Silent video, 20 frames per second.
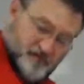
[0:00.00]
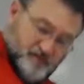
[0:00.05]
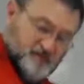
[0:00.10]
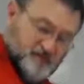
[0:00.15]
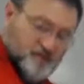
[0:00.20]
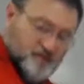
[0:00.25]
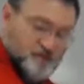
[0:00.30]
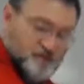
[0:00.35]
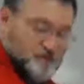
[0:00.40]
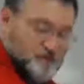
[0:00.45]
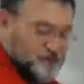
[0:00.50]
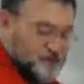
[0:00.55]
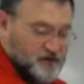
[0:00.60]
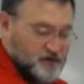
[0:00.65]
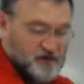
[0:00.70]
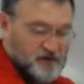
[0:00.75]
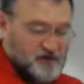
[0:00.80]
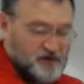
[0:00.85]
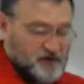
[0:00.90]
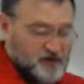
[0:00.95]
so
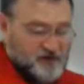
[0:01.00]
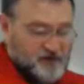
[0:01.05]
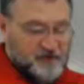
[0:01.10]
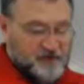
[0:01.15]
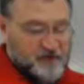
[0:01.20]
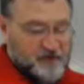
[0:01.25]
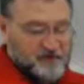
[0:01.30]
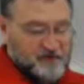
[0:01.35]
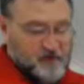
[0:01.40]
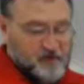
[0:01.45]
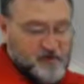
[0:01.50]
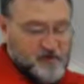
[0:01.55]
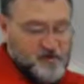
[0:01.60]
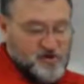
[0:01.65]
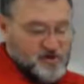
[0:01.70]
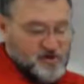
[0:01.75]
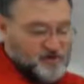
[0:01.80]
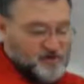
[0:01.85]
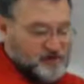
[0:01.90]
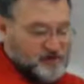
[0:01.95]
if you have a
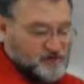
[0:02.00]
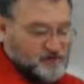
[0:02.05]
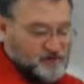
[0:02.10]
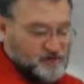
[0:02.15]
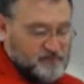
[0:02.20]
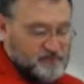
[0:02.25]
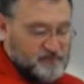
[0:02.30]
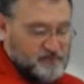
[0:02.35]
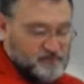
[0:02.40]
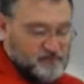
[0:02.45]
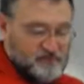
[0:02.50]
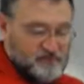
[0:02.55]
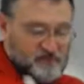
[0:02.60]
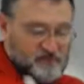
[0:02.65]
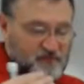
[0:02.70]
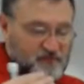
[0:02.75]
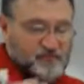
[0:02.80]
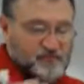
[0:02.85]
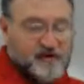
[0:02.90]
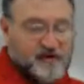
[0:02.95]
question about
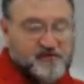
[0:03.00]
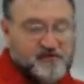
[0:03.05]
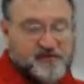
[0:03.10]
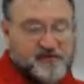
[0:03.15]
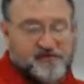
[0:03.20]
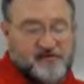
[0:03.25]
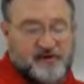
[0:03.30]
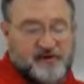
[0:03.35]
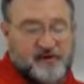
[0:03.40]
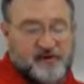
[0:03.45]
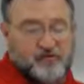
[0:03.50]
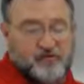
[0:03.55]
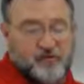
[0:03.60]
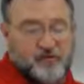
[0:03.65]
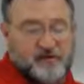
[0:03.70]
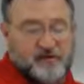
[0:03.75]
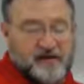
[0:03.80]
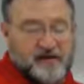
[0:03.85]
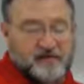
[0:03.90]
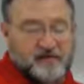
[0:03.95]
the process and how it
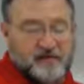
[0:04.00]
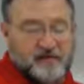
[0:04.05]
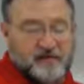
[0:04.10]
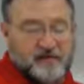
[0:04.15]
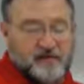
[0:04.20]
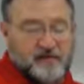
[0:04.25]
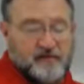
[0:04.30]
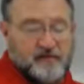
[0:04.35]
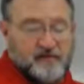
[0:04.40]
broke down,